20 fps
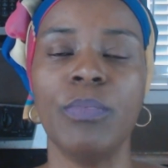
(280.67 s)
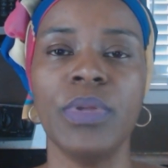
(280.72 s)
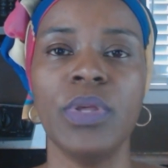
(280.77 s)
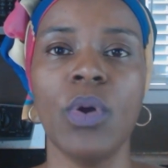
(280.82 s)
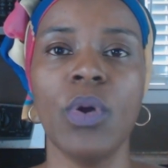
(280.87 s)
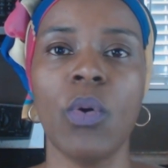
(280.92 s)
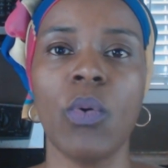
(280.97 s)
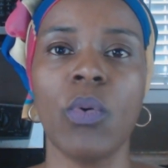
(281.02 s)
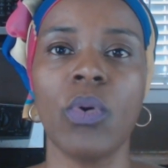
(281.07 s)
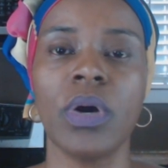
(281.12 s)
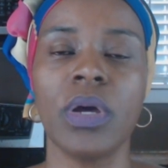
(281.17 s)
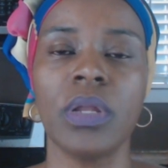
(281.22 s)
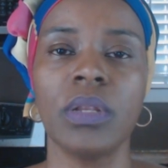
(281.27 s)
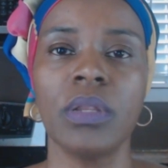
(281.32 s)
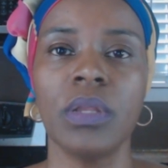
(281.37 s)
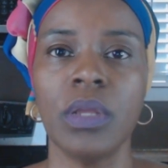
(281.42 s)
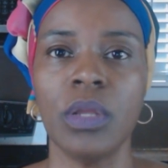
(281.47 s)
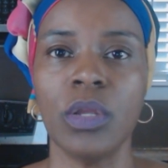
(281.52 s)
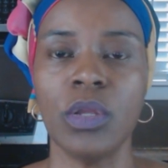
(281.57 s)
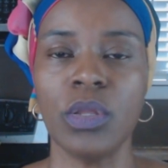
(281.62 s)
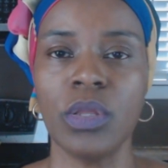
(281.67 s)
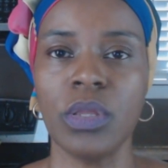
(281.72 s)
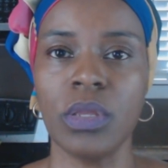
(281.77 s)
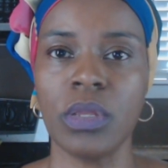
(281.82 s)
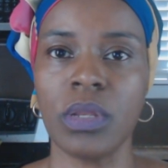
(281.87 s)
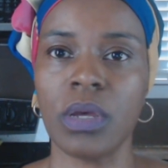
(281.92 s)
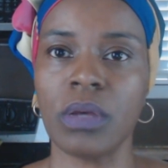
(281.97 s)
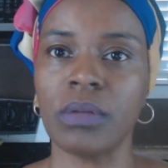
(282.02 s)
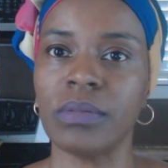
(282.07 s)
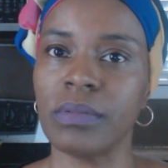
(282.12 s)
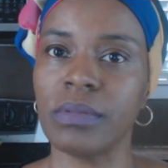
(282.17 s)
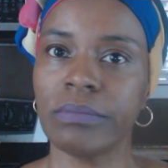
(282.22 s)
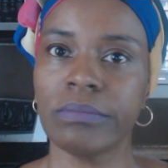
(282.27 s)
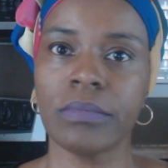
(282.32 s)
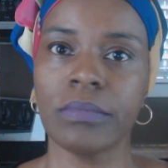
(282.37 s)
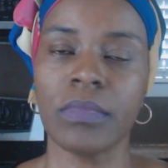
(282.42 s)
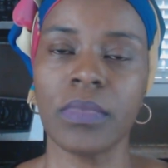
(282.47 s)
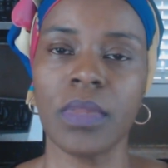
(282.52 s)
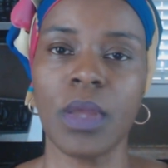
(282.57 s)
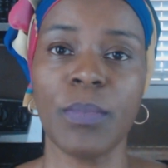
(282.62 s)
beyond,
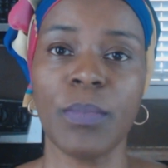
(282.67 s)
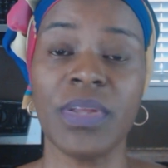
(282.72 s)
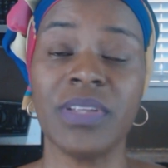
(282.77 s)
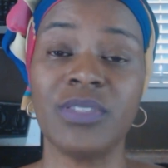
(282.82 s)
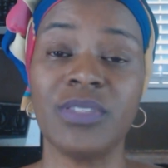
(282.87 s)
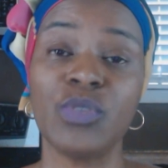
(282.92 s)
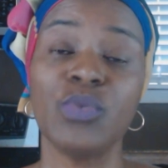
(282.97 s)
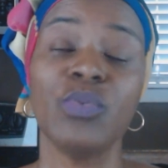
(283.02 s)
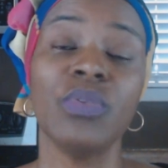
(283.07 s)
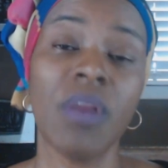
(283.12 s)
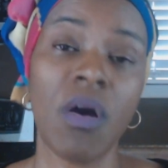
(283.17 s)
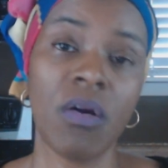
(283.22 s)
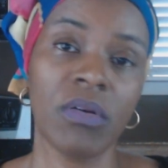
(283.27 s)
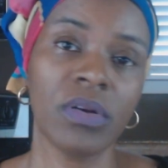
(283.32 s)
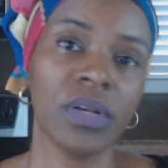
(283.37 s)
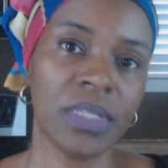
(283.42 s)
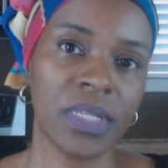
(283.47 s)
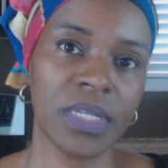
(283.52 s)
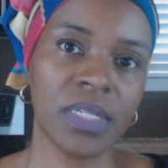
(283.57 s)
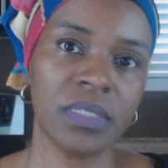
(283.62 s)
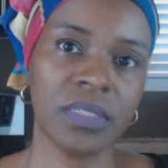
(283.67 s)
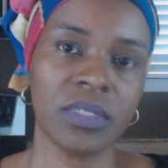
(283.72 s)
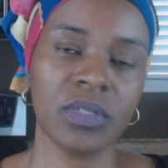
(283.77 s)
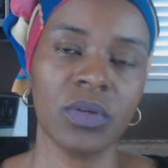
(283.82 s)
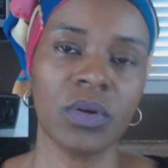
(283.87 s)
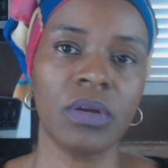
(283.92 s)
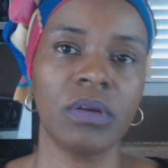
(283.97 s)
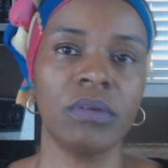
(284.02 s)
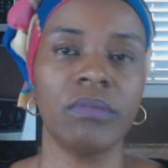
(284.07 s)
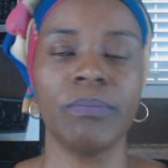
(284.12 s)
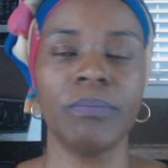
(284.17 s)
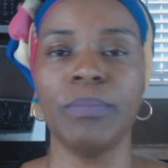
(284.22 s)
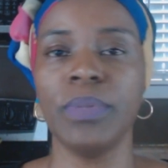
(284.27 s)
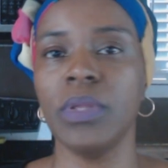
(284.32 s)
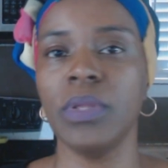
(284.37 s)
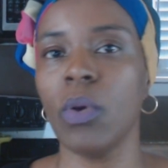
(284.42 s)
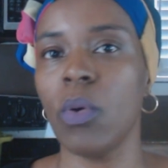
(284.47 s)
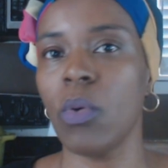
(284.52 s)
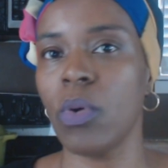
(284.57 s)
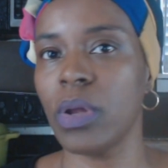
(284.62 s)
two longer lengths or
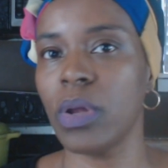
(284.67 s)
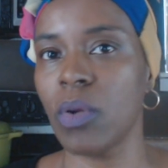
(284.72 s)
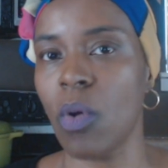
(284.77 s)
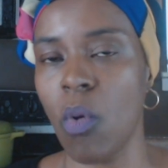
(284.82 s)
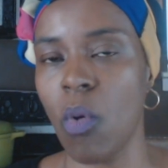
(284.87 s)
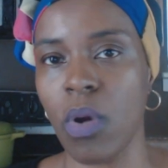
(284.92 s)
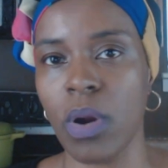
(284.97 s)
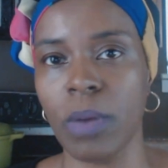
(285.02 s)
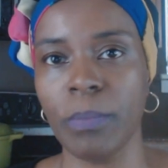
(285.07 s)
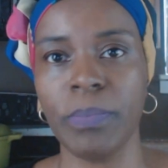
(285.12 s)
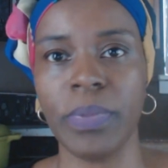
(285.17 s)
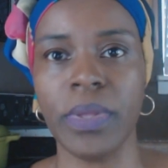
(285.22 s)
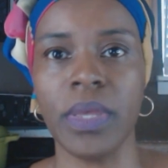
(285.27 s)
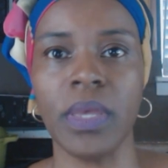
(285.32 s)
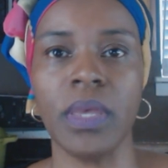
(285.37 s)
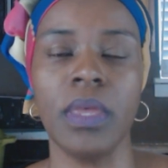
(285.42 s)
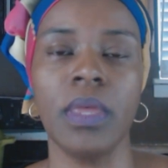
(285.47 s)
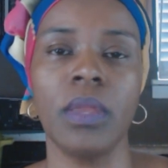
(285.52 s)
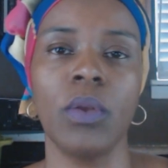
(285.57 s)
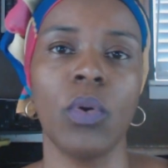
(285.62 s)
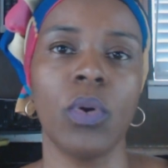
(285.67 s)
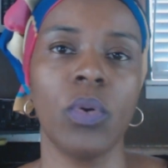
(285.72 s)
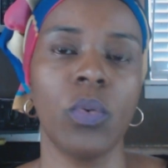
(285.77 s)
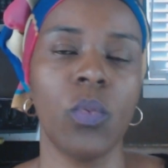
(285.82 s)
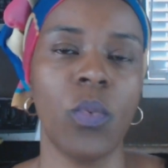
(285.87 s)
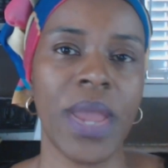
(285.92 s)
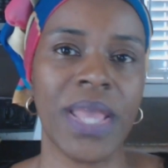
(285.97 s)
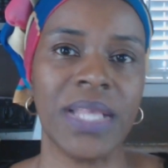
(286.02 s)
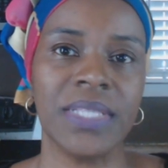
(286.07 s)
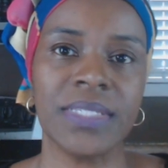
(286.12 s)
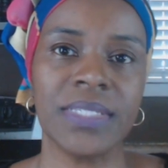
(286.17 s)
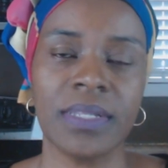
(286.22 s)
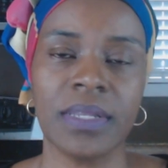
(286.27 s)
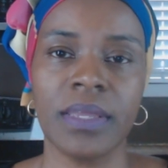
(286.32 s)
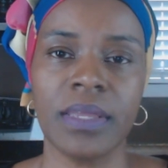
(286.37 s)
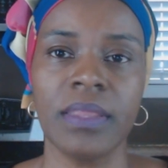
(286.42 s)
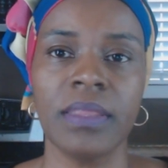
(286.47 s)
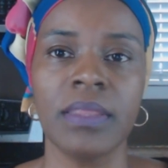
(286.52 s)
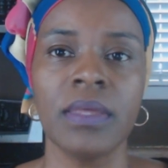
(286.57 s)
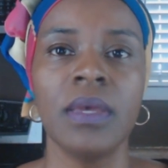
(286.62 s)
beyond armpit or waist
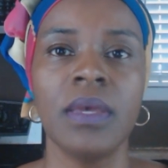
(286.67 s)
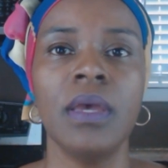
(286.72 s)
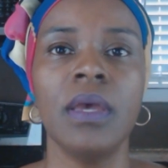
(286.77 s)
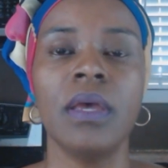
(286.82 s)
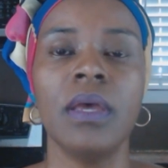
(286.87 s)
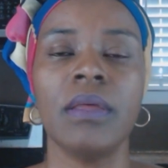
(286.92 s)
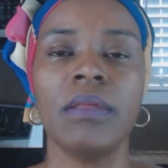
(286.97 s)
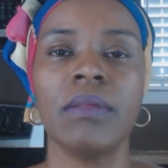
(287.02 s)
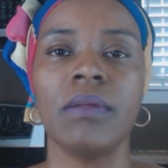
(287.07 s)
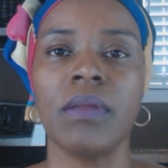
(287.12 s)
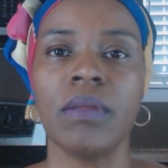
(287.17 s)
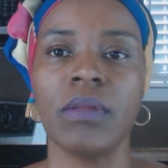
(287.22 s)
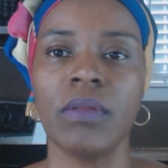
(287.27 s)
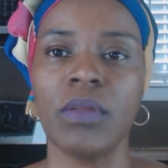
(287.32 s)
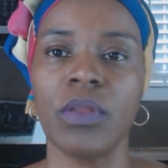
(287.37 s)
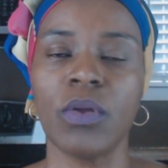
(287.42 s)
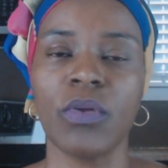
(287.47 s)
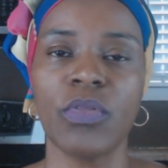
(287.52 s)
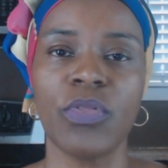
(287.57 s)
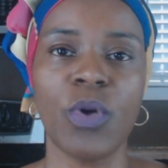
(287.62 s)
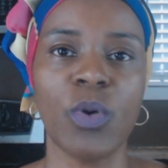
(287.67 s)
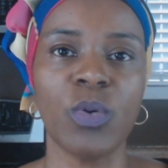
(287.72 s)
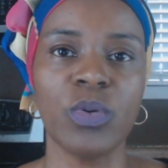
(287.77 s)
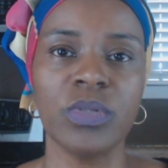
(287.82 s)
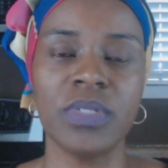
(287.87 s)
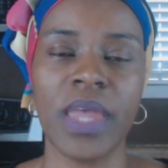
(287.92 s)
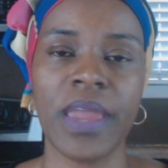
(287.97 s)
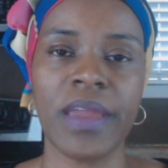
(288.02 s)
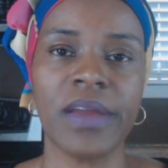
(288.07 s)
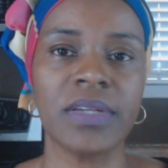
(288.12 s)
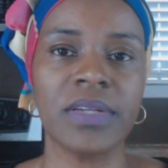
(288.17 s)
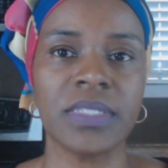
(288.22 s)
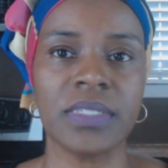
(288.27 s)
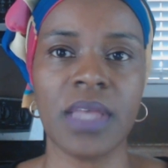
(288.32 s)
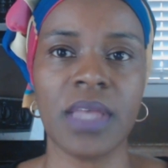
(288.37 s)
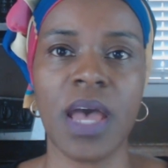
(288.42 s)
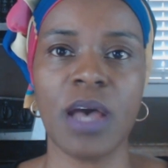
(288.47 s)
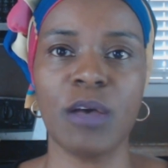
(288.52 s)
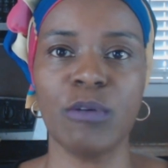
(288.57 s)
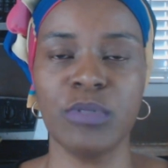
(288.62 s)
length. Those
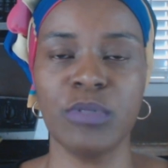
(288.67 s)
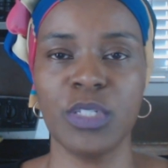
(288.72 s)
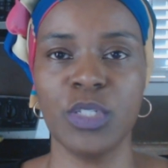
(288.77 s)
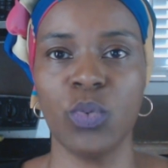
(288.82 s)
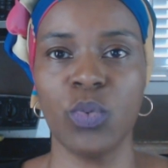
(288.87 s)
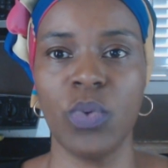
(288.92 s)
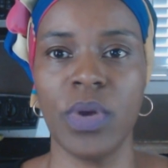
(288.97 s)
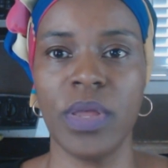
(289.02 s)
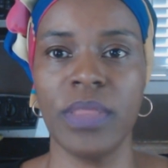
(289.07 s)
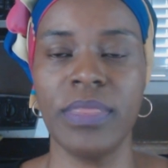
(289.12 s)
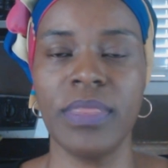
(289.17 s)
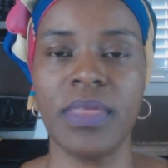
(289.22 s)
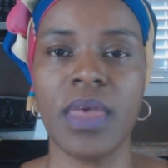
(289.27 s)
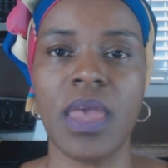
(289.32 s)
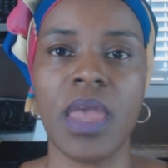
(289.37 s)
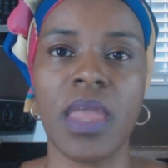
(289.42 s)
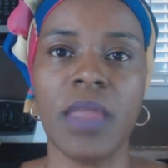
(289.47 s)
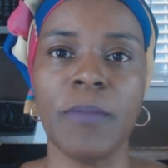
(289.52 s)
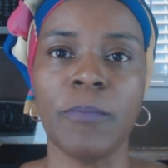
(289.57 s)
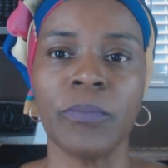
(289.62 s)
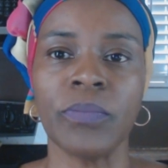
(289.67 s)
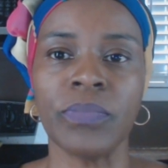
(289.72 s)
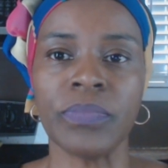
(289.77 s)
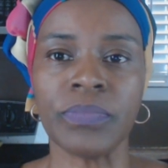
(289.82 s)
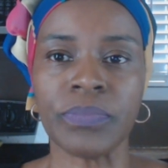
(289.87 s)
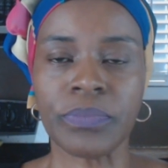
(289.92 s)
hairstyles is what they